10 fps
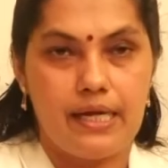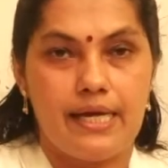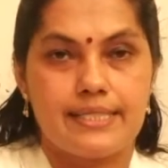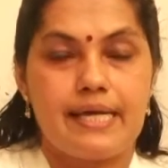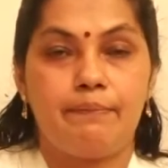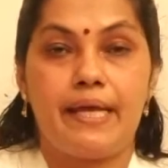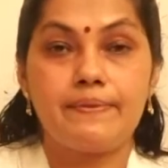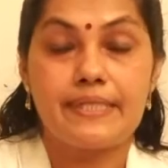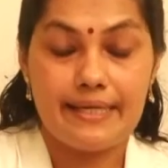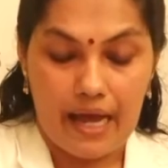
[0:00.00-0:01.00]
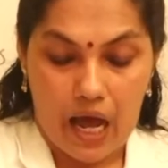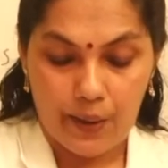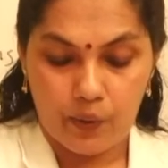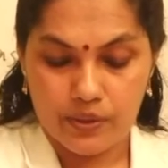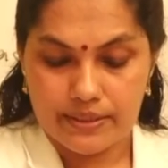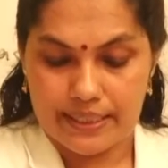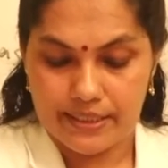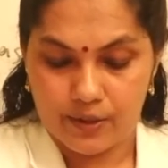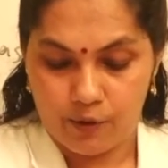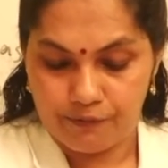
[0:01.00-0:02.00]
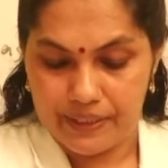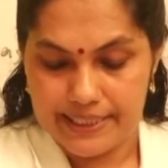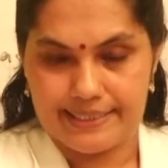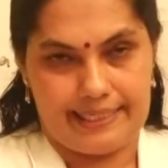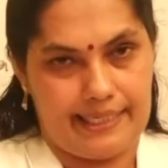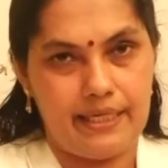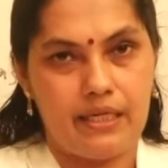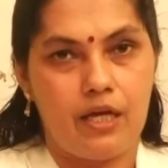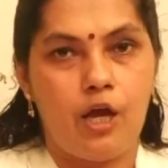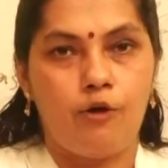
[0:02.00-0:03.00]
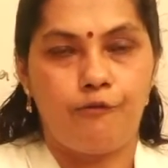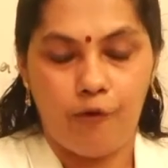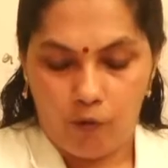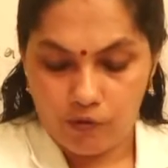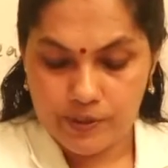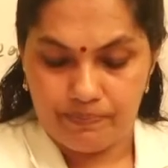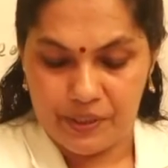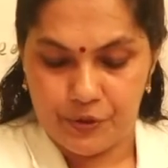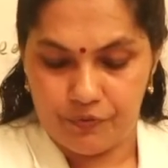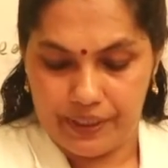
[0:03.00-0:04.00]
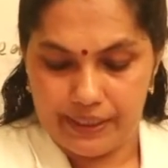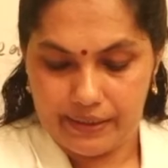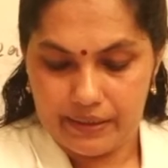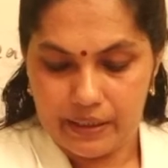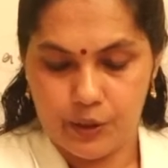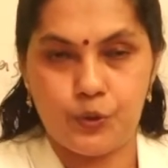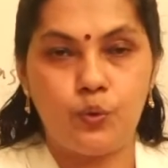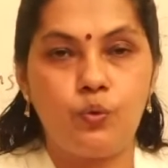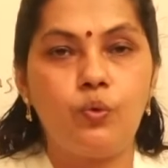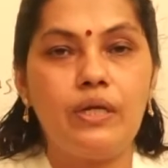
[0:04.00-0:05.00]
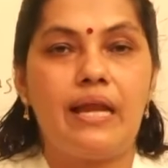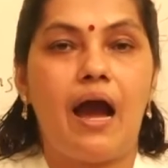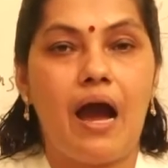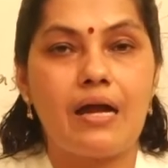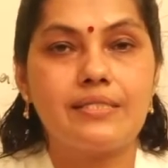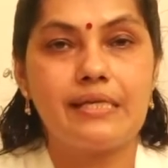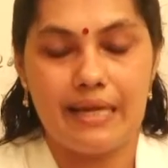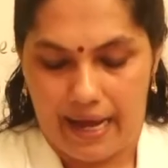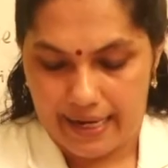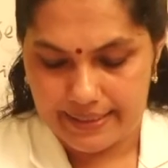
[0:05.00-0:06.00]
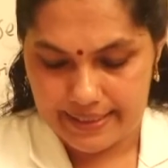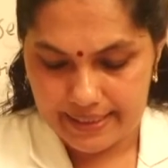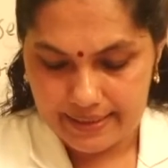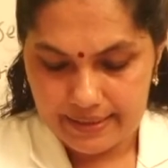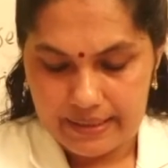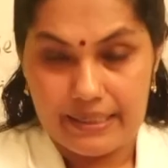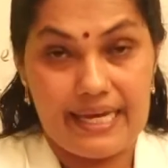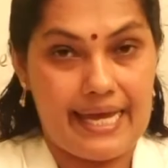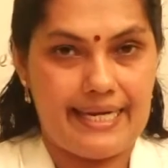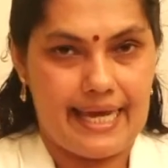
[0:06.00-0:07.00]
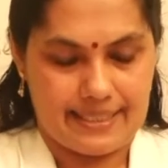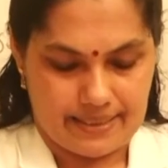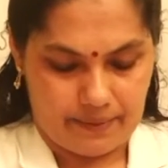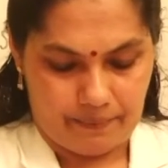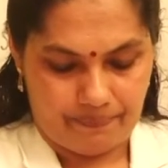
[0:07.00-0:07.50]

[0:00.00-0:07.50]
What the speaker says: Sometimes the narrow stretch of the sea flows between two large land areas.